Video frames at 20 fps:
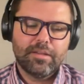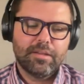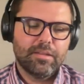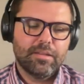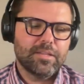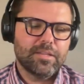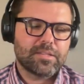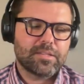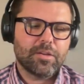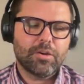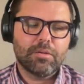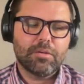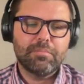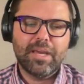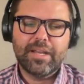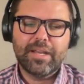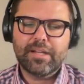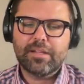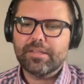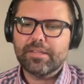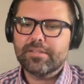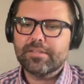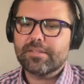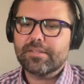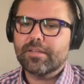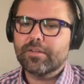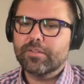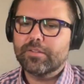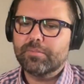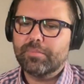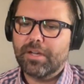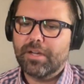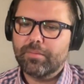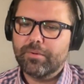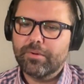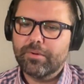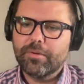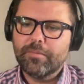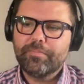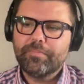this hermetically sealed
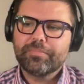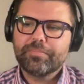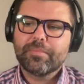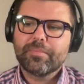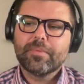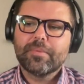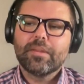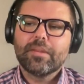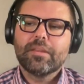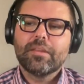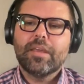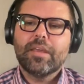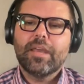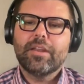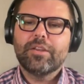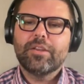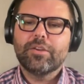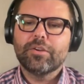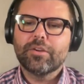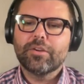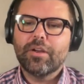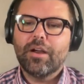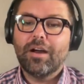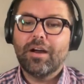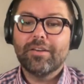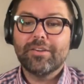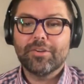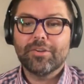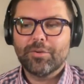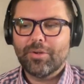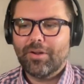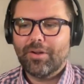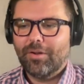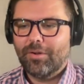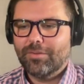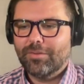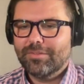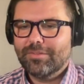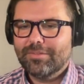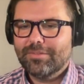bubble, and you're on your
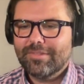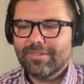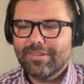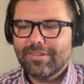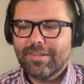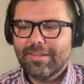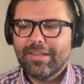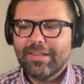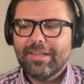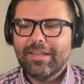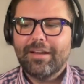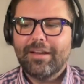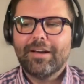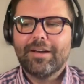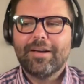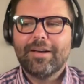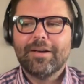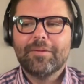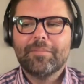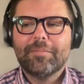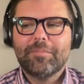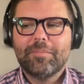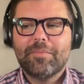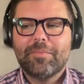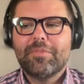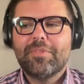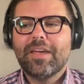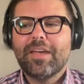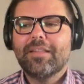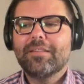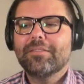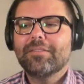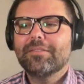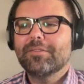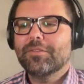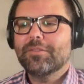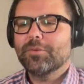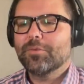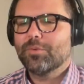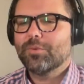own,
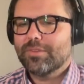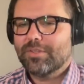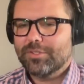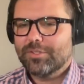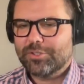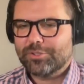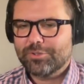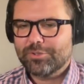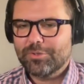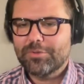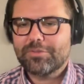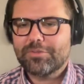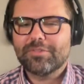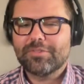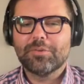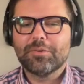then the truth, the